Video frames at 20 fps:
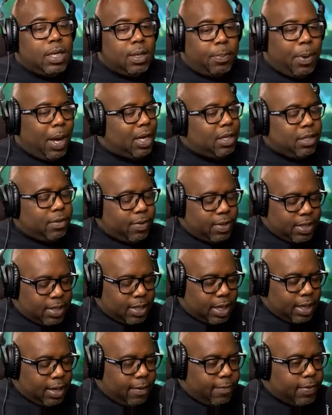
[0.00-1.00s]
debaucherous,
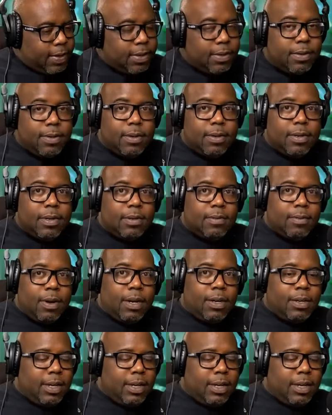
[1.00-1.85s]
and I love it. Right?